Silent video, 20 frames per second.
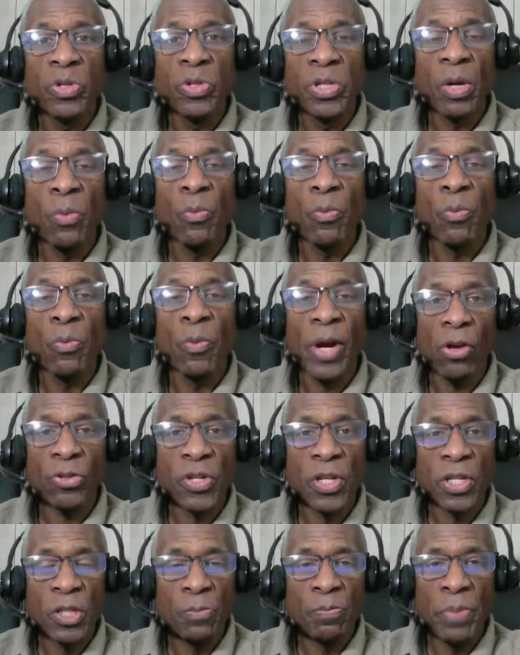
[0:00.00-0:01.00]
someone
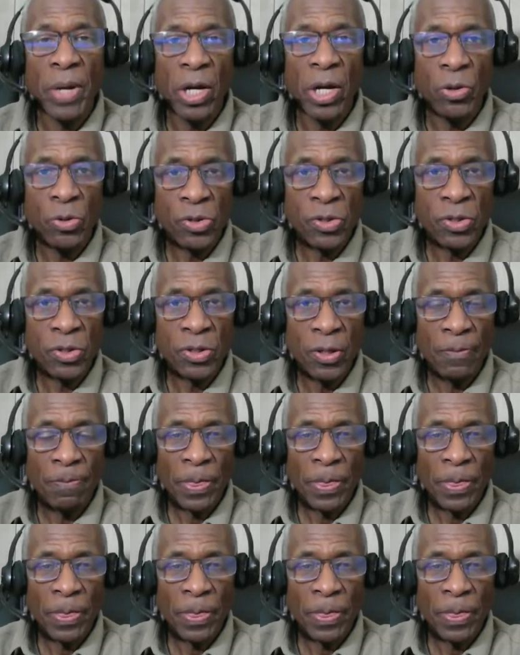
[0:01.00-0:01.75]
else's post,